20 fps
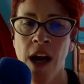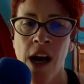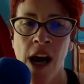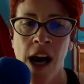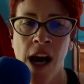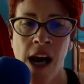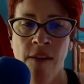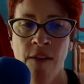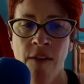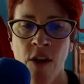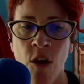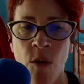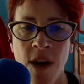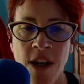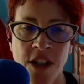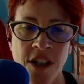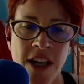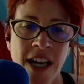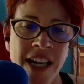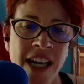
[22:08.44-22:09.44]
I have a
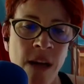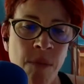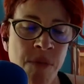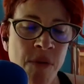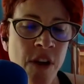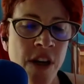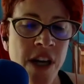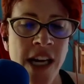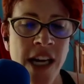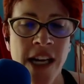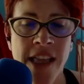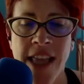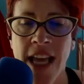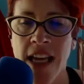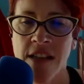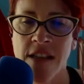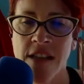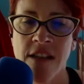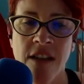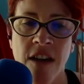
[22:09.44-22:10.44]
question. I keep looking at
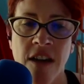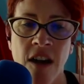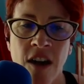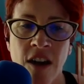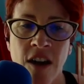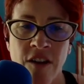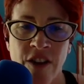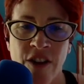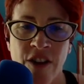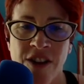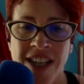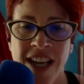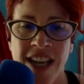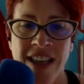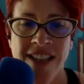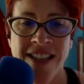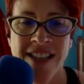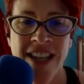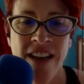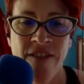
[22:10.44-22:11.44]
that scar of yours on
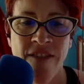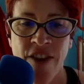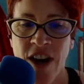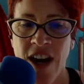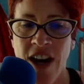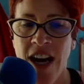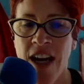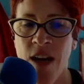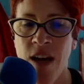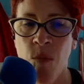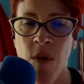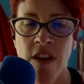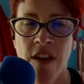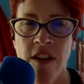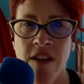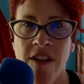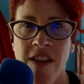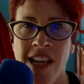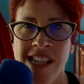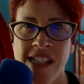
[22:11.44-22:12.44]
the side of your head. And one of the
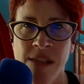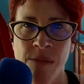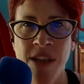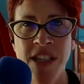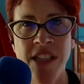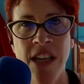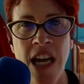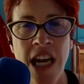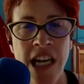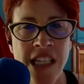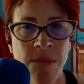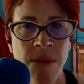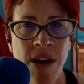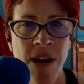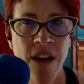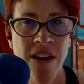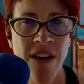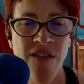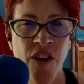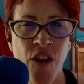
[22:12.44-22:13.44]
things that we talked
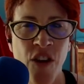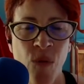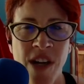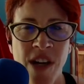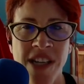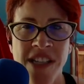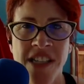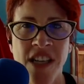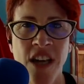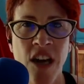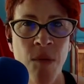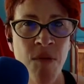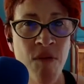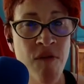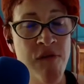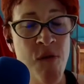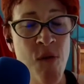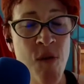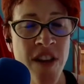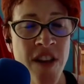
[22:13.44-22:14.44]
about a few weeks ago
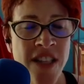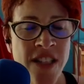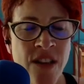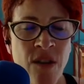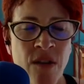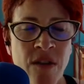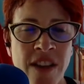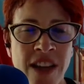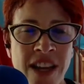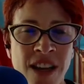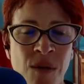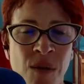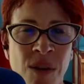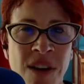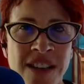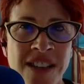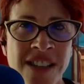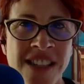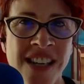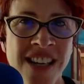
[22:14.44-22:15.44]
before this whole thing
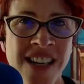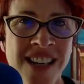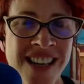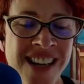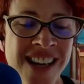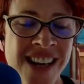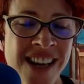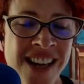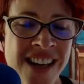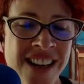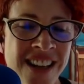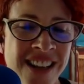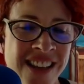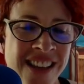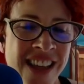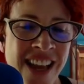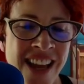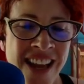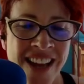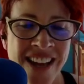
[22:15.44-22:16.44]
was
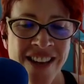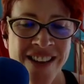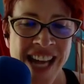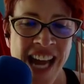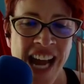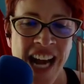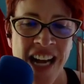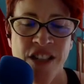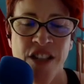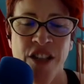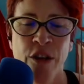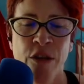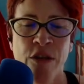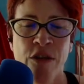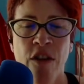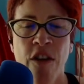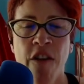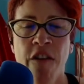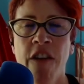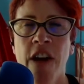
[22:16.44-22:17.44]
that tattoos
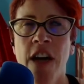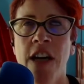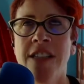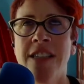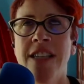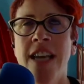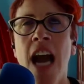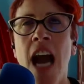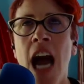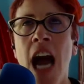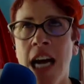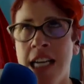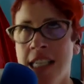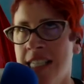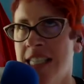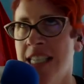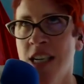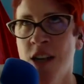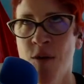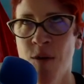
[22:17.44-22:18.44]
are a
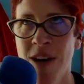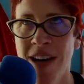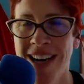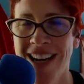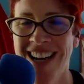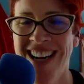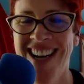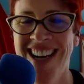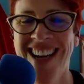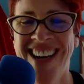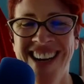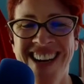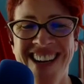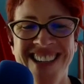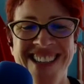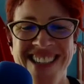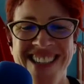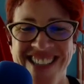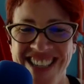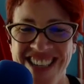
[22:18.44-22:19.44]
fantastic way
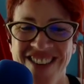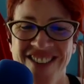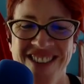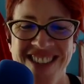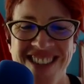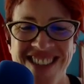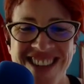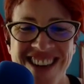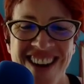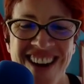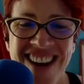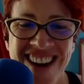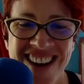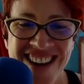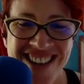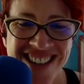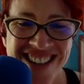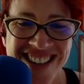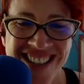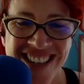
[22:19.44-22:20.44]
to deal with
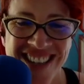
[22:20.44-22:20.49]
scars.